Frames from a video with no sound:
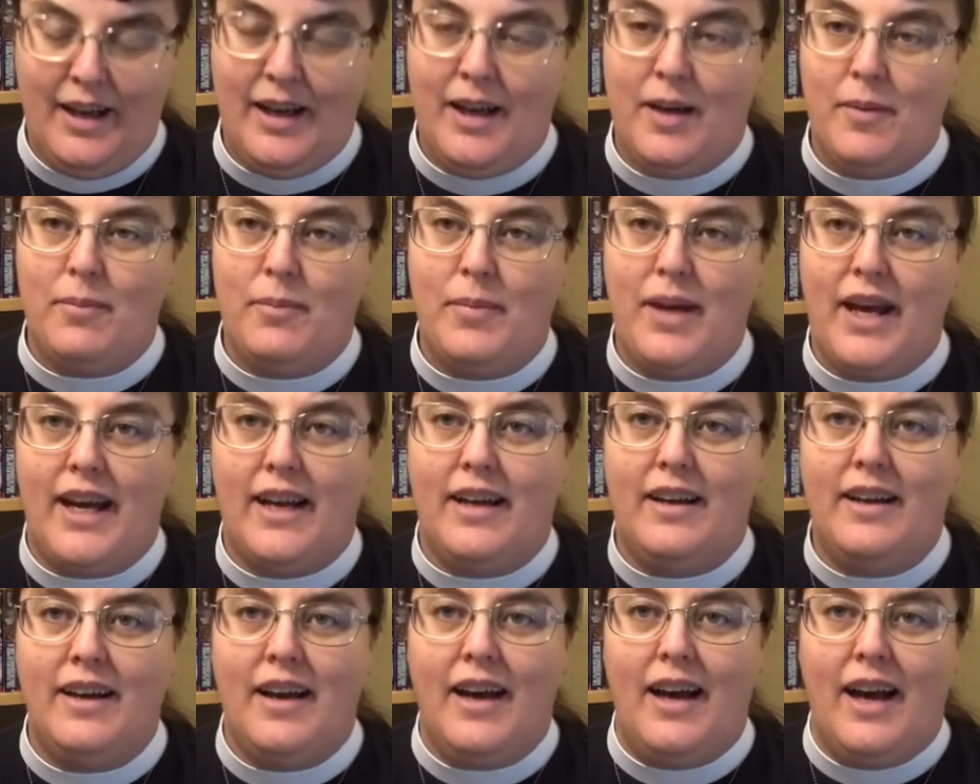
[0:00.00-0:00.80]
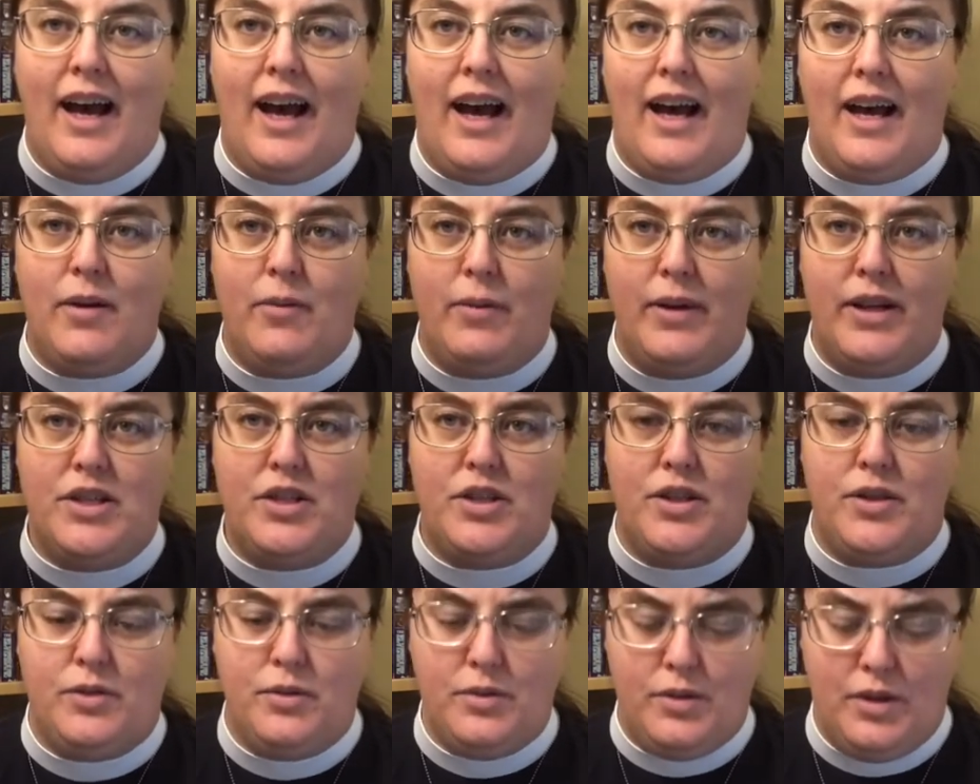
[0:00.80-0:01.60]
"Meg, I wish
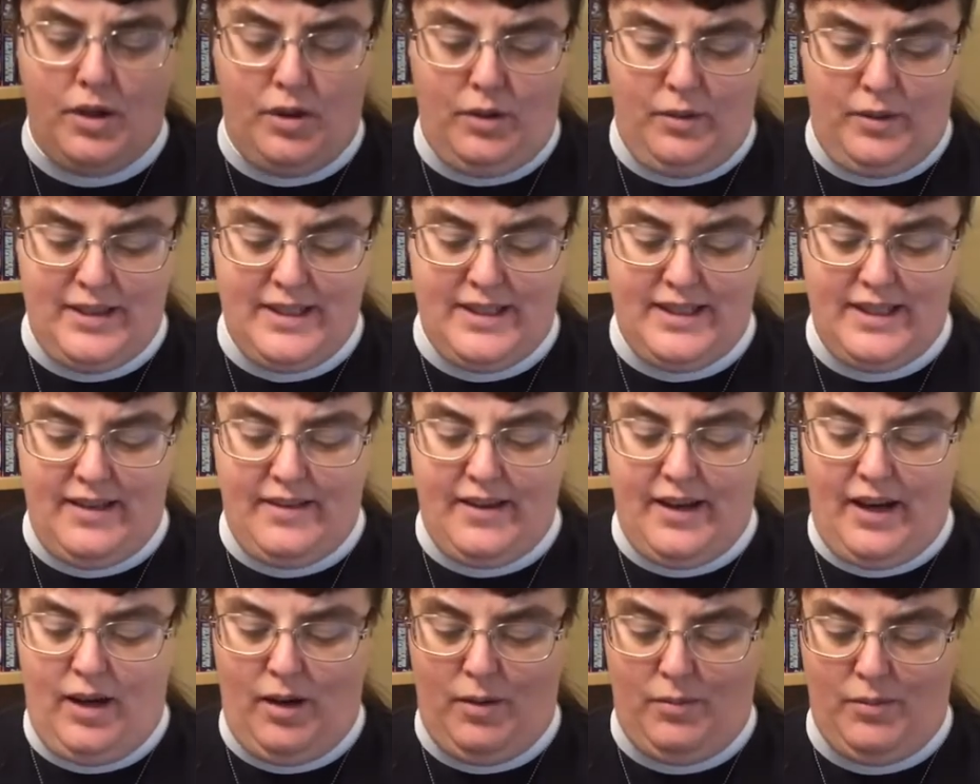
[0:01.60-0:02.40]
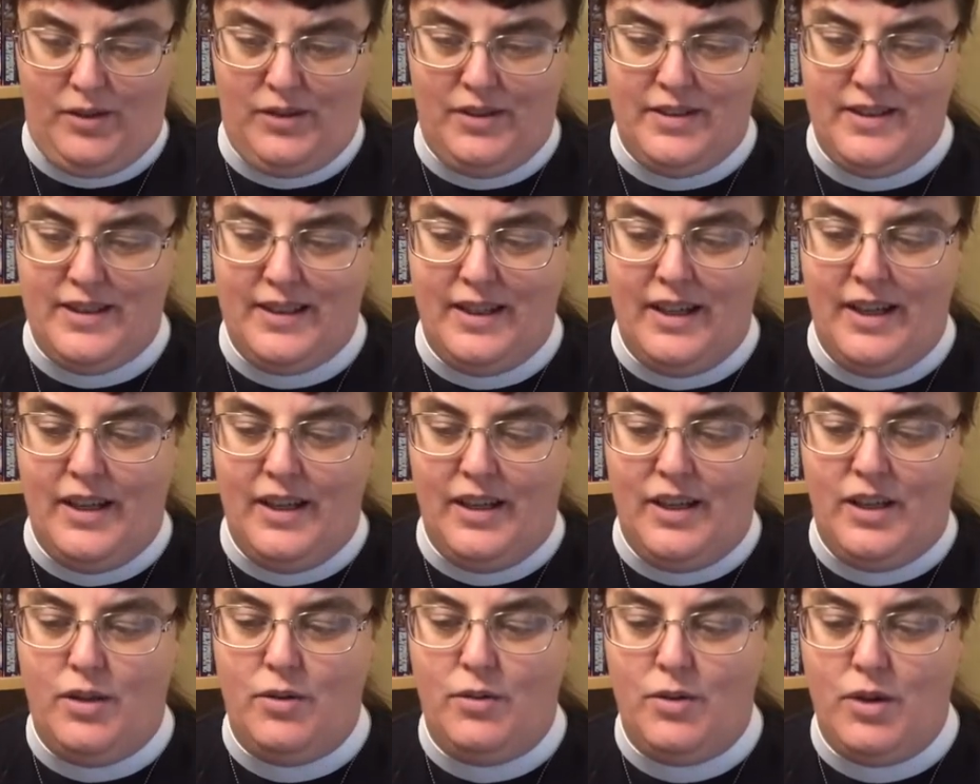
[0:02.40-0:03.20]
you'd go and see the Hummels.
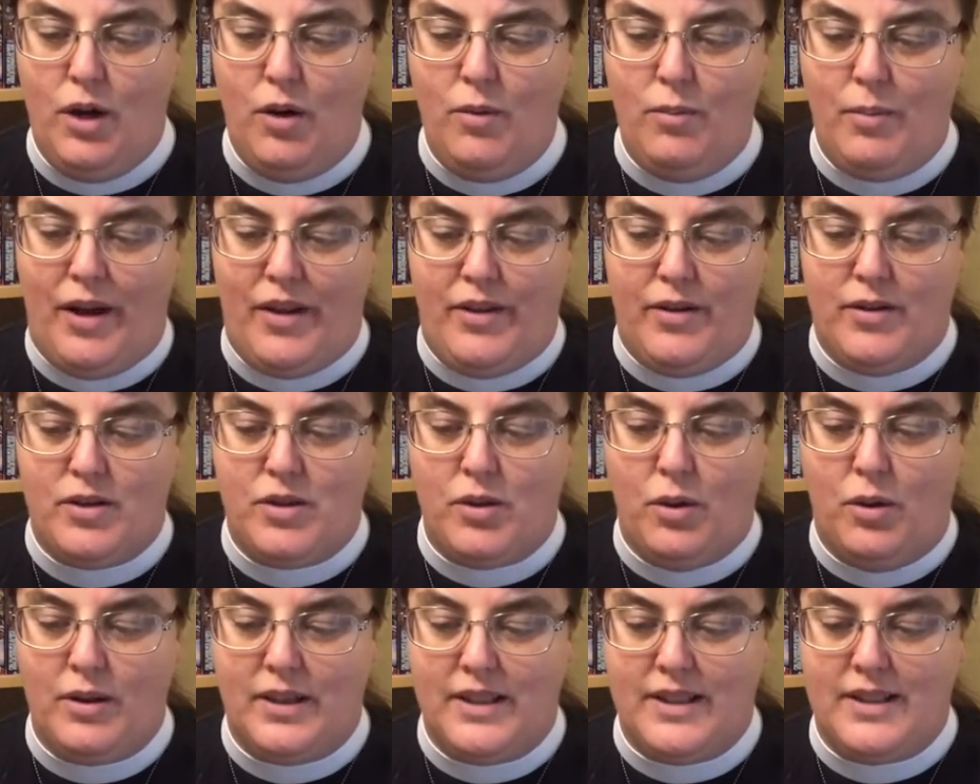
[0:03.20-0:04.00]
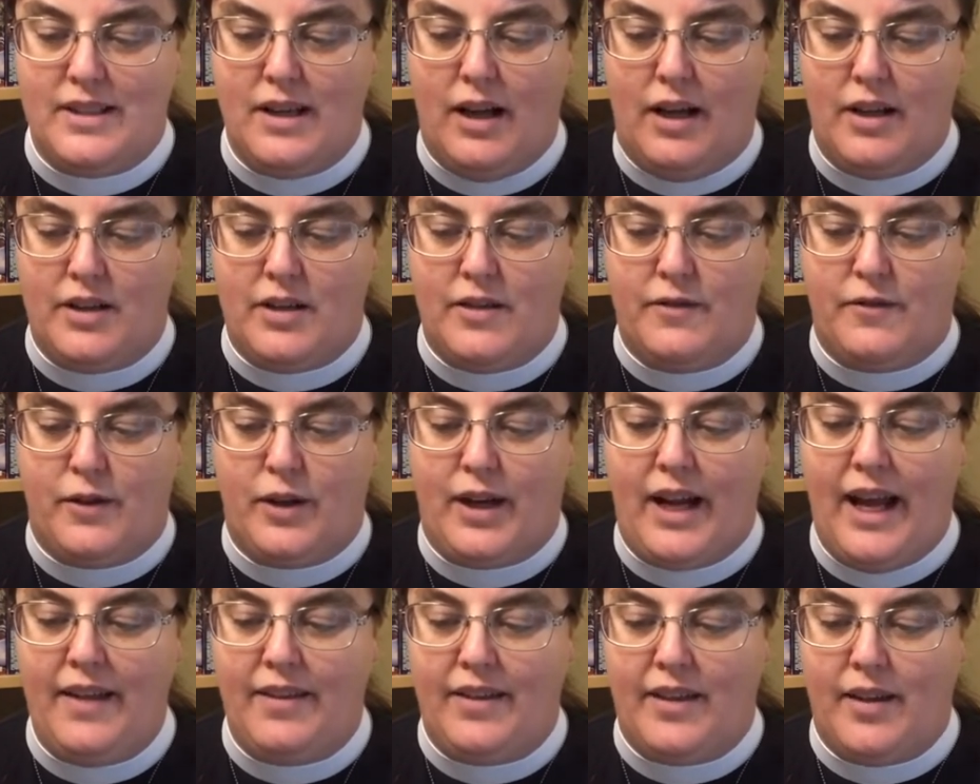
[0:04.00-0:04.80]
You know Mother told us not to
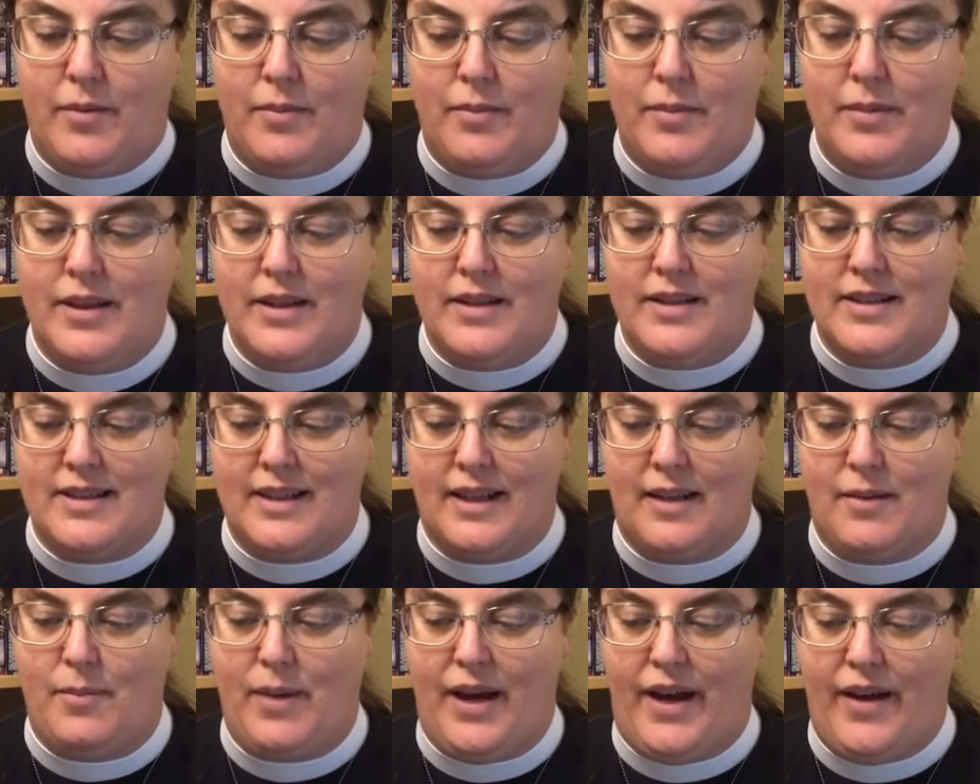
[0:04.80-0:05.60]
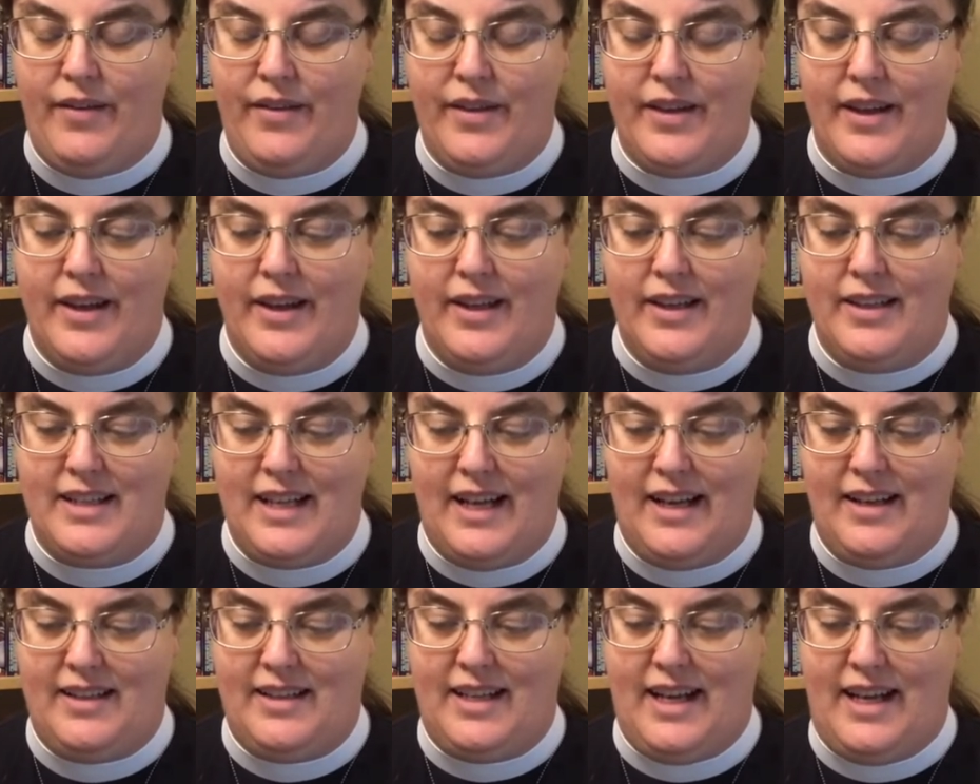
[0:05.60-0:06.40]
forget them," said Beth,
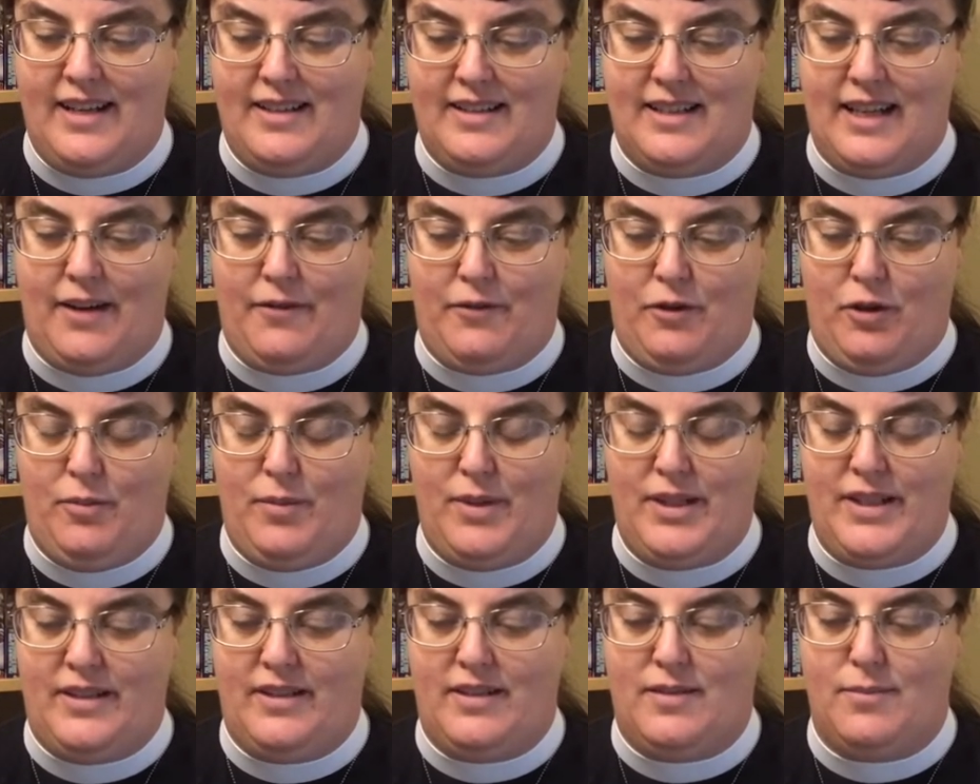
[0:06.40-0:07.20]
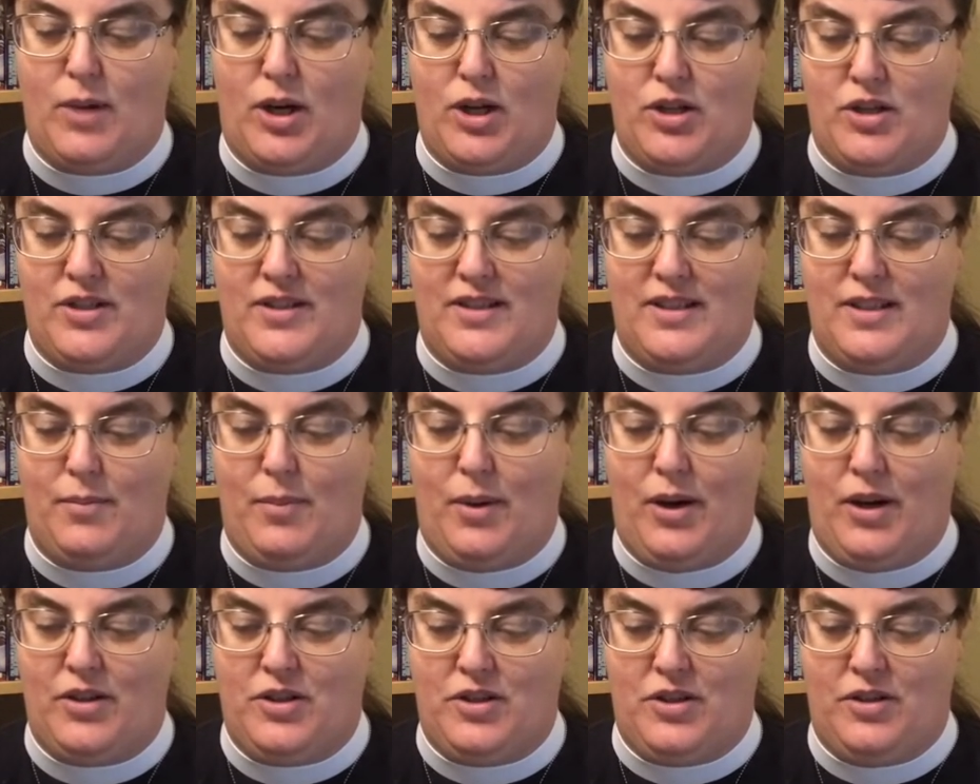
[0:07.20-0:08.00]
10 days after Mrs. March's
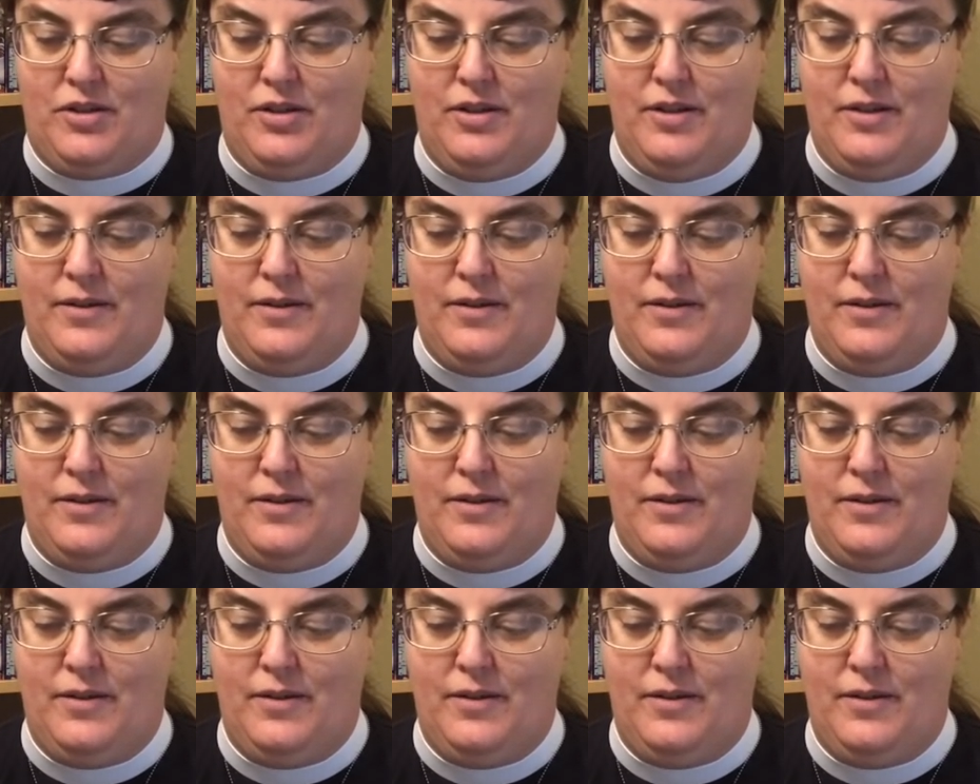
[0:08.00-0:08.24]
departure.